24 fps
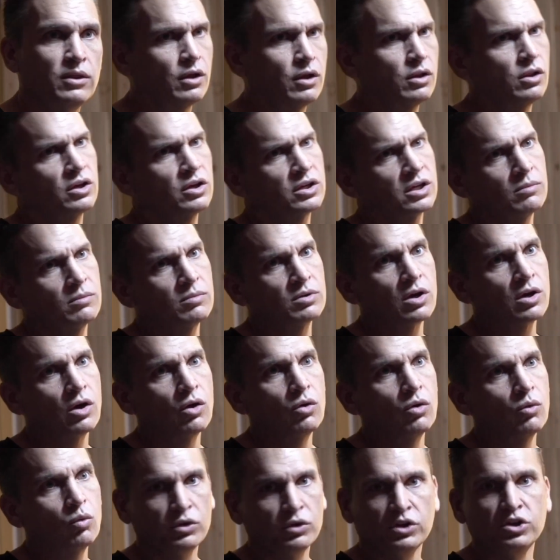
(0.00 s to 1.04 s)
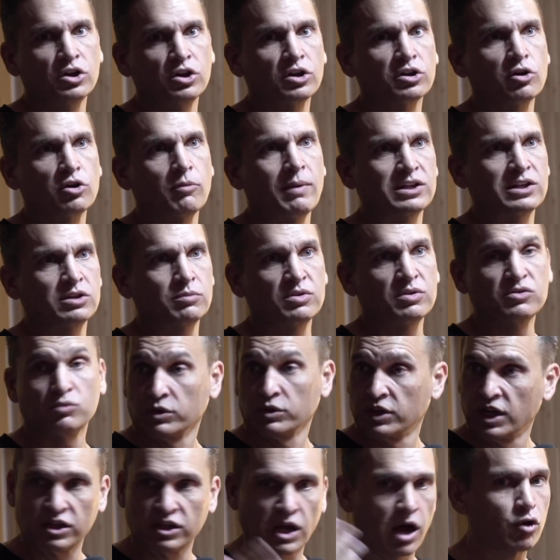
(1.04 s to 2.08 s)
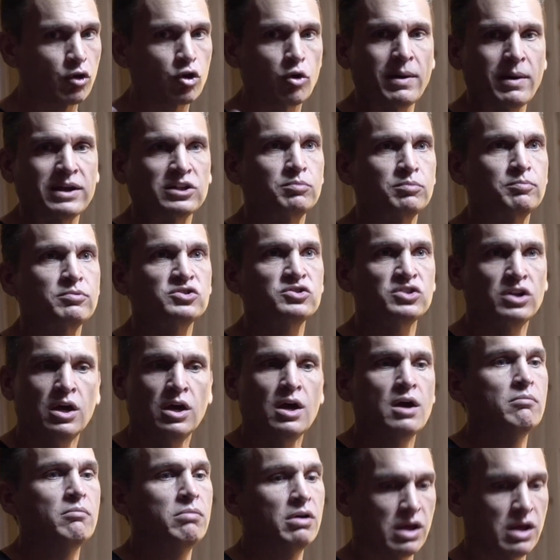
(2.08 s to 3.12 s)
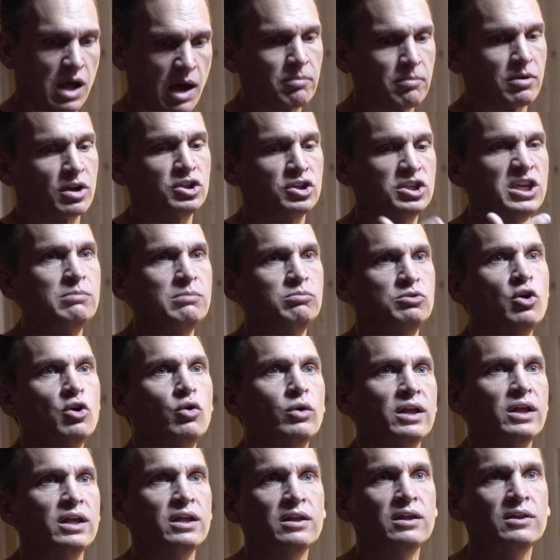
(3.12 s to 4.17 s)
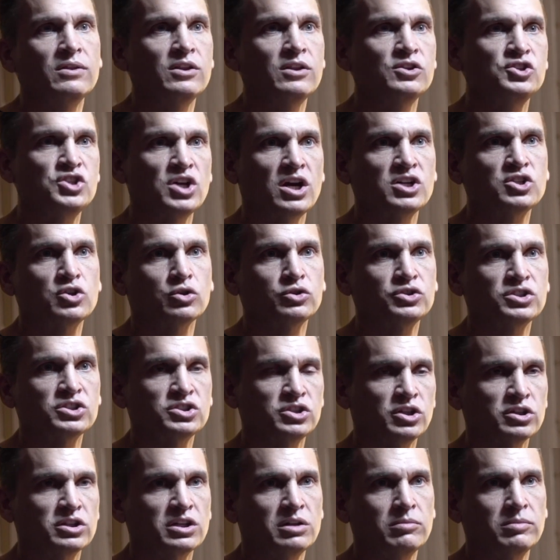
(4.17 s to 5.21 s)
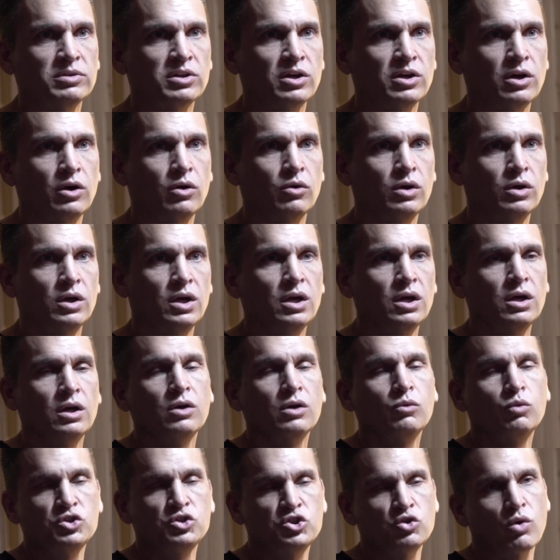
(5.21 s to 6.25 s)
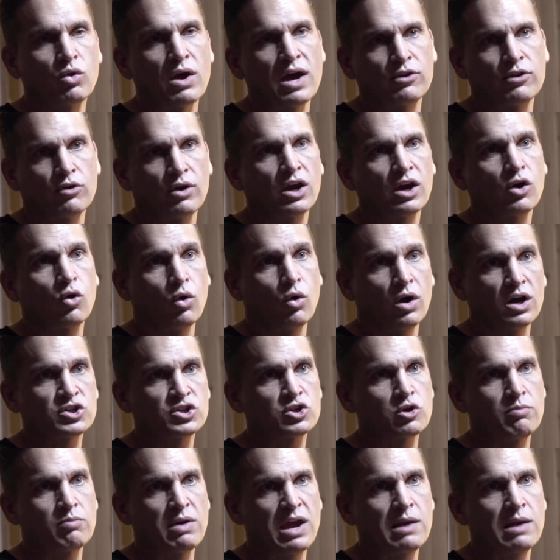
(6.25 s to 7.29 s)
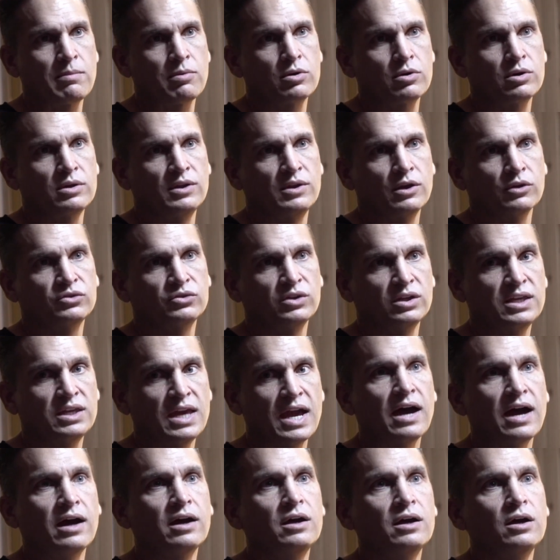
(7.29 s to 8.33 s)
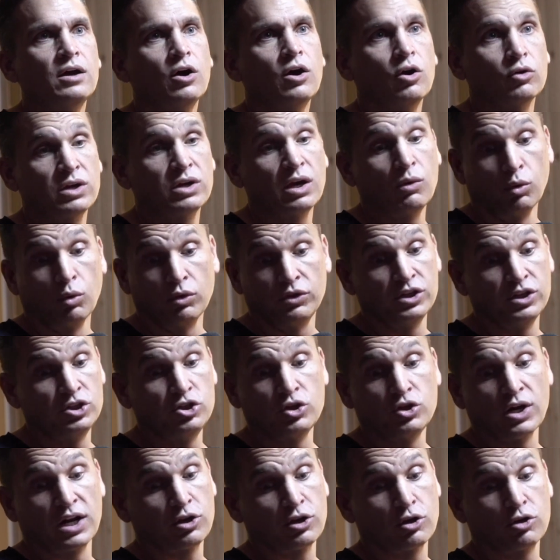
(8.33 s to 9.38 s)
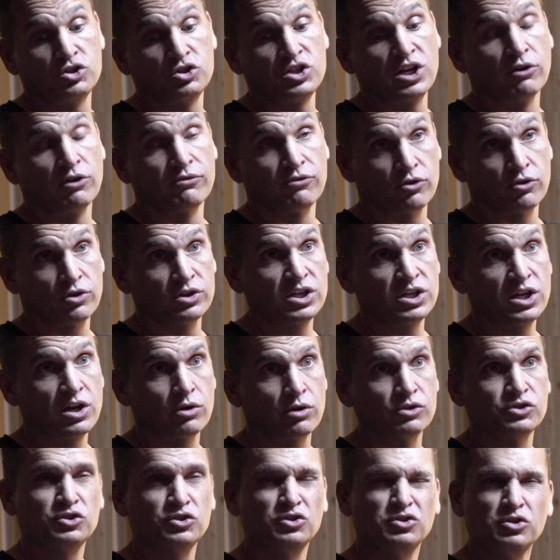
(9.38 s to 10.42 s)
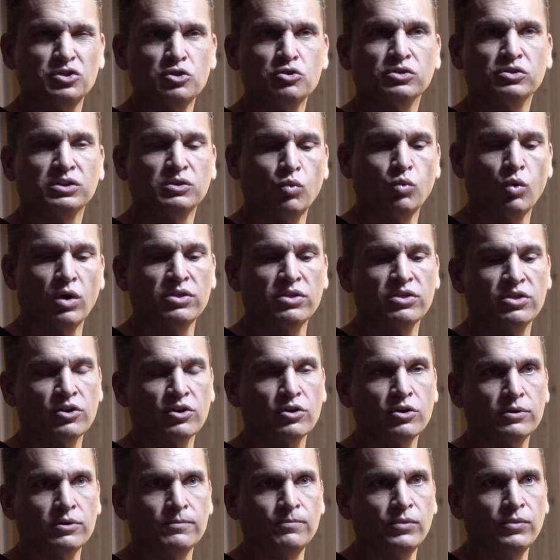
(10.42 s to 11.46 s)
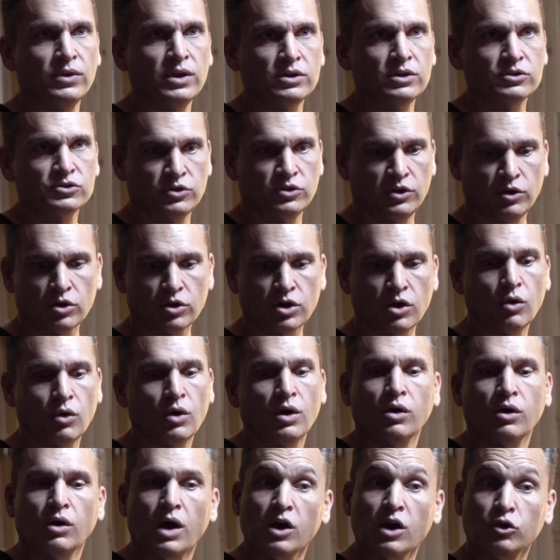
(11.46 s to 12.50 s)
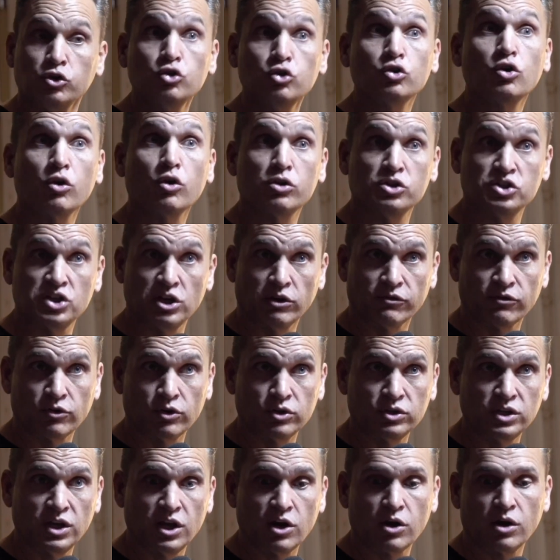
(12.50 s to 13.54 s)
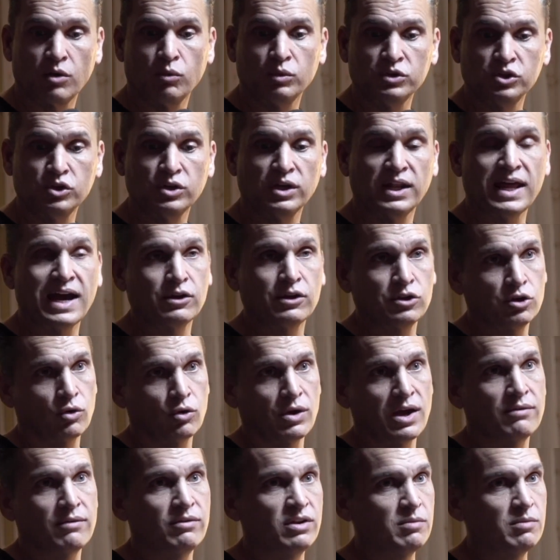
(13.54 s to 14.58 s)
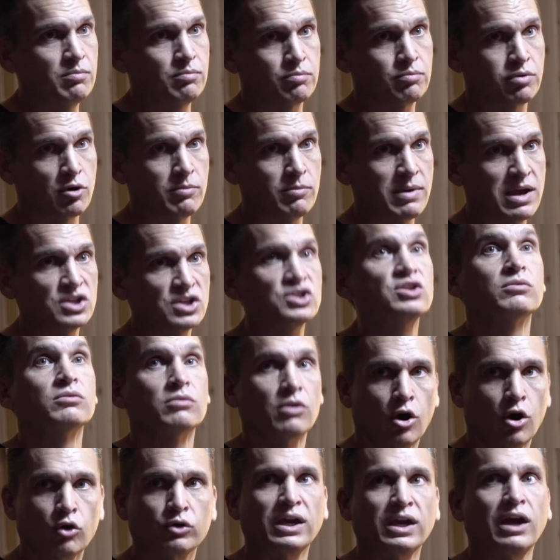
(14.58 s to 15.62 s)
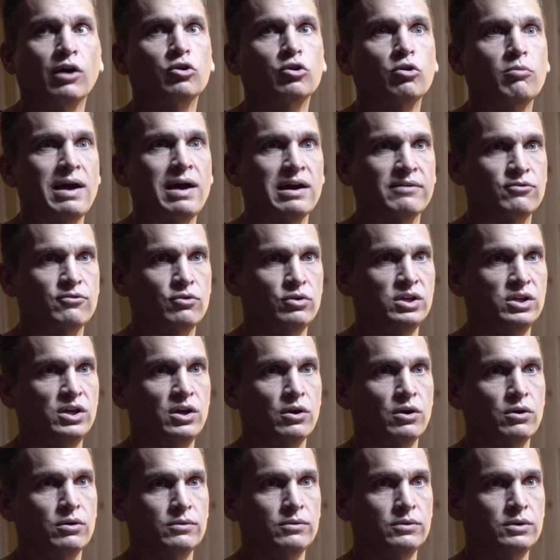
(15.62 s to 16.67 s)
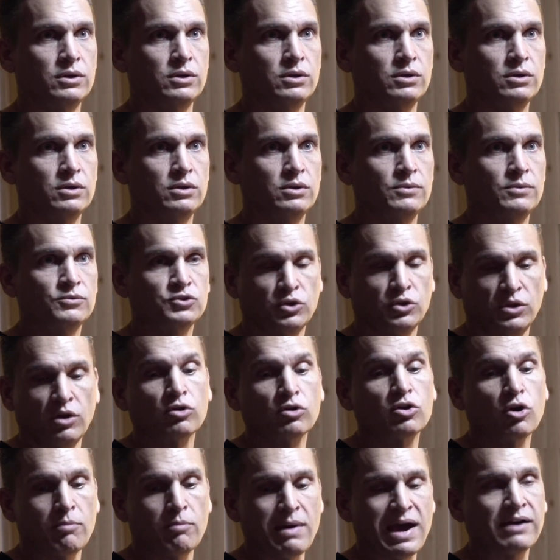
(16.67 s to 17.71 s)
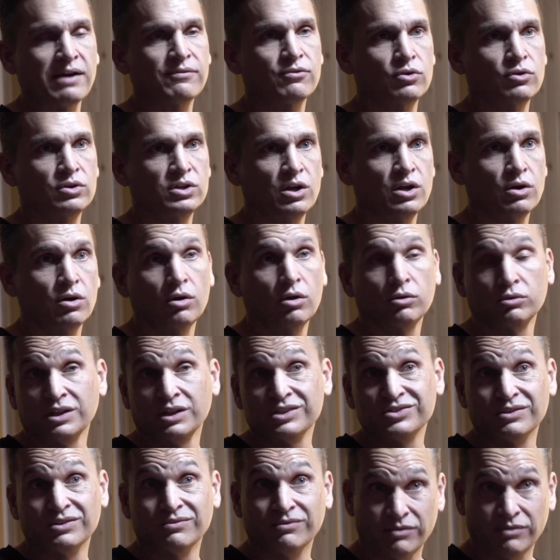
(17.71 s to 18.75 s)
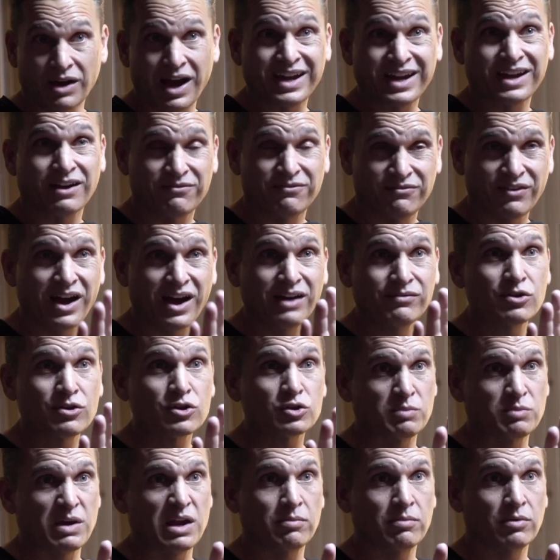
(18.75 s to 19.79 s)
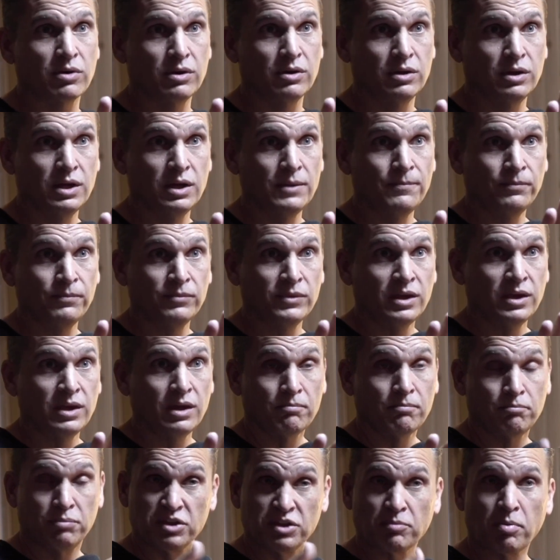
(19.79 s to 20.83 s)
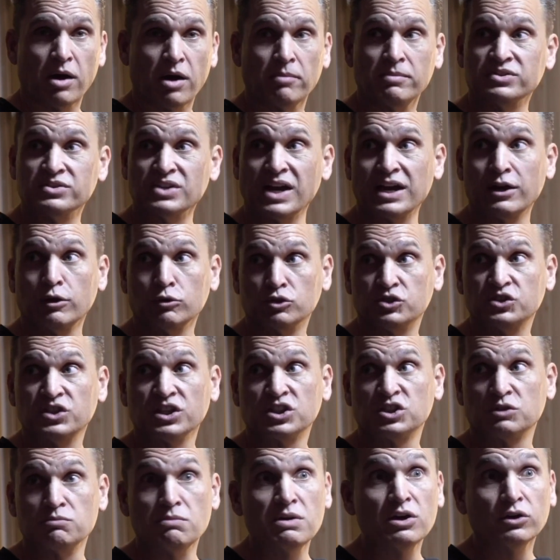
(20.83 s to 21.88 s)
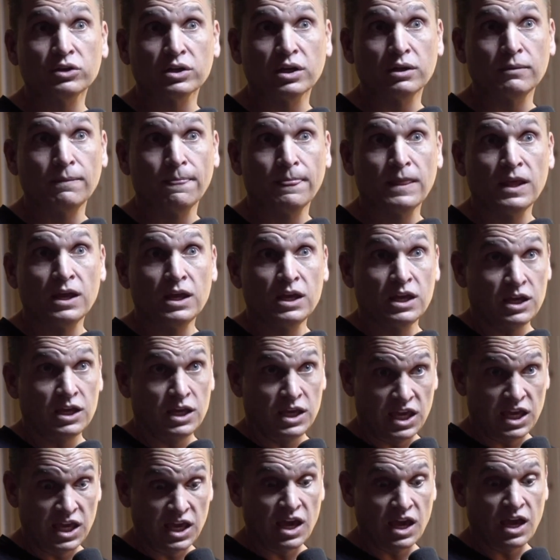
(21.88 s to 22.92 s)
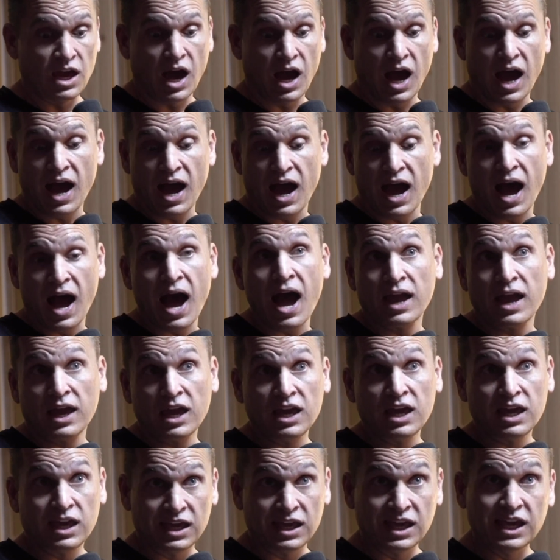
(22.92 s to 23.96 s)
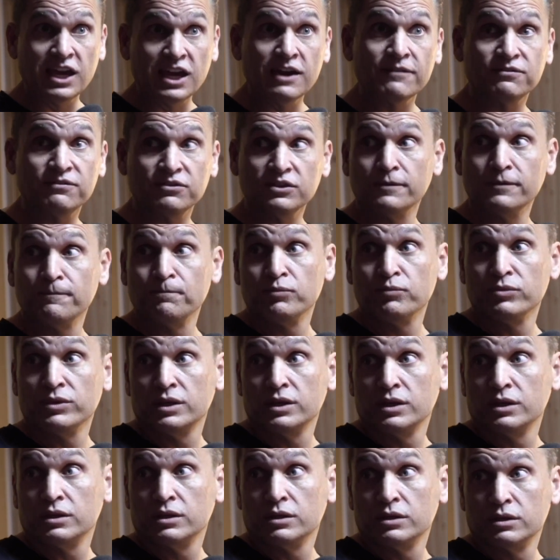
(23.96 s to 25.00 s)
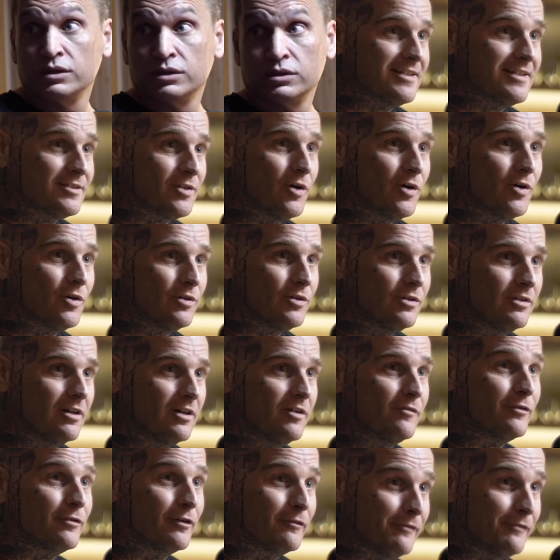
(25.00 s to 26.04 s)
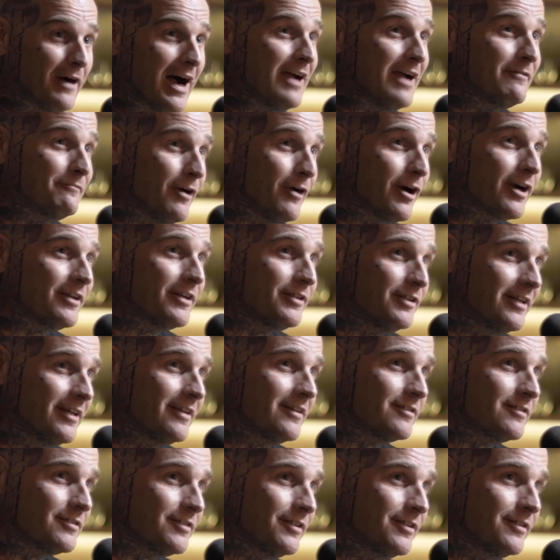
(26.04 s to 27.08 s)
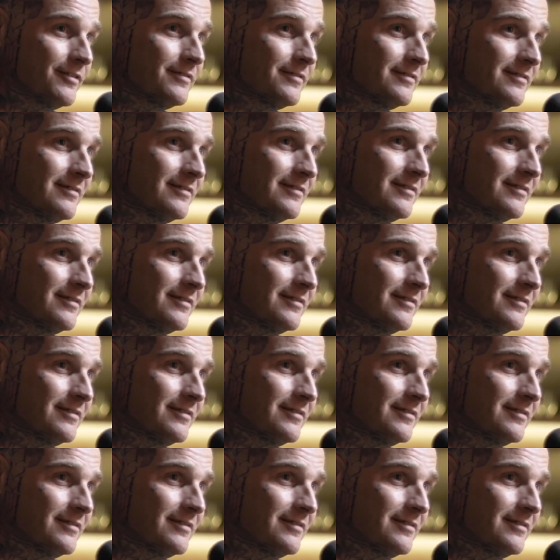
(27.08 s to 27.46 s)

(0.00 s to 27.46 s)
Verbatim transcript: And they'll look at him and go, well, then you're going to go back to prison. Well, then I'll go back to prison, but I'm going to keep doing it. And the judge will just look at him and go, would you rather I quash your paper? And they'll say, yeah. Okay, well, then you got to go to jail for a year. It's, it's usually one third. So they'll go, you go to jail for a year, and when you get out, you don't have any probation. Okay, I'll go back for a year. Weird. So they'll go back for a year. Oh, listen, I got five years paper. Oh. But the problem is, I owe six million. That's rough. Oh. I, he got somebody up asshole yeah. for five fucking years. Dude. She's a